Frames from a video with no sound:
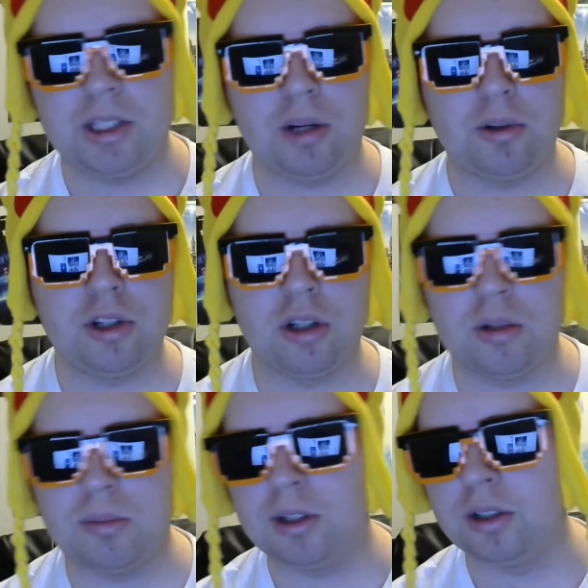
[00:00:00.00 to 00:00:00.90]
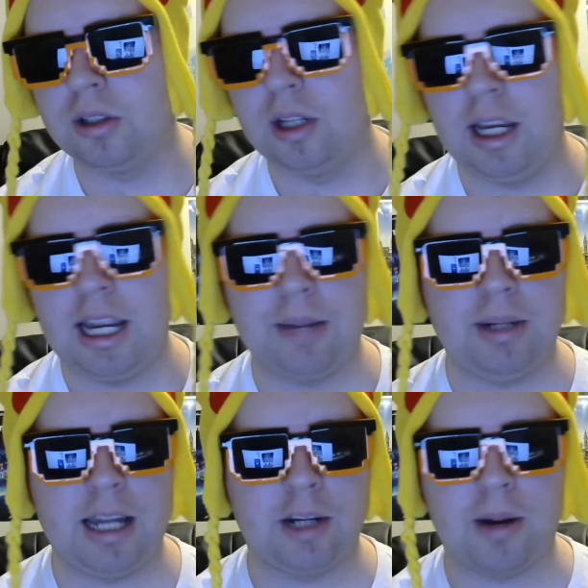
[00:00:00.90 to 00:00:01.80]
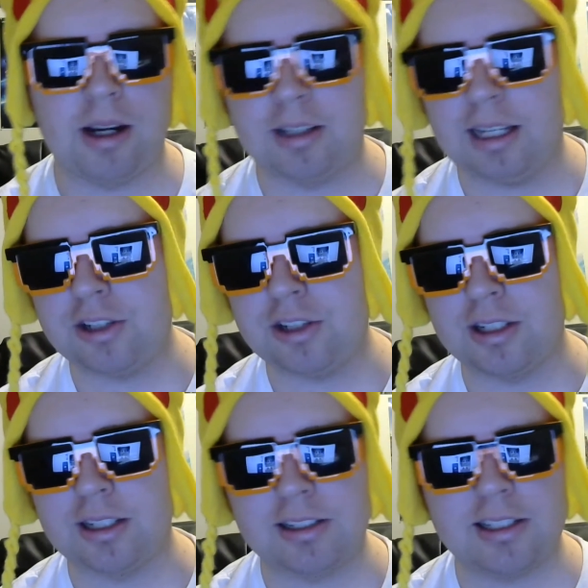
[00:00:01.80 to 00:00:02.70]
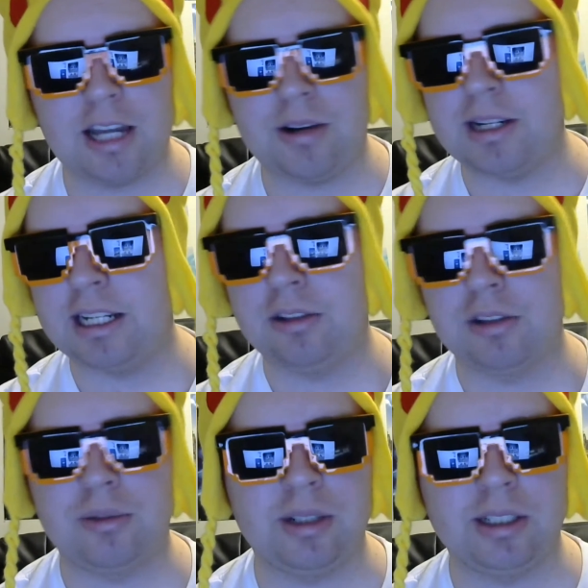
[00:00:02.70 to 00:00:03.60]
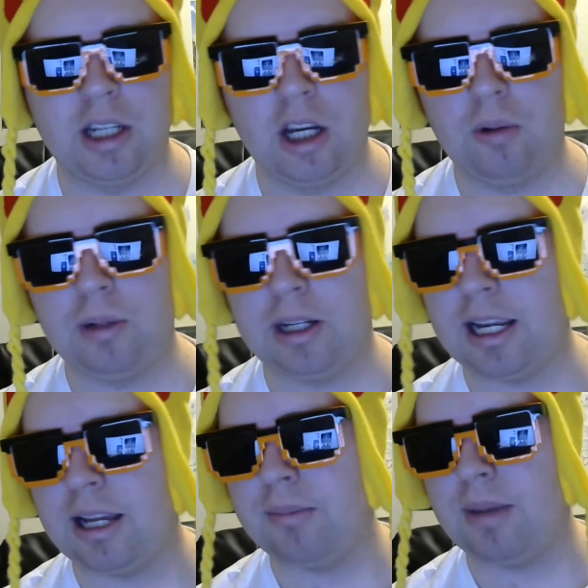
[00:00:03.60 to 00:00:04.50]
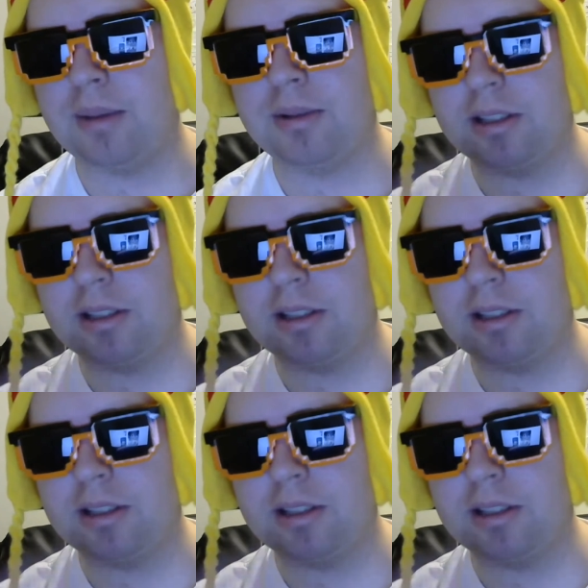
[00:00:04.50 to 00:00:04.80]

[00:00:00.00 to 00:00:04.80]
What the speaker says: Terminal, and we had Coagulation, etc. In Halo 3, we had maps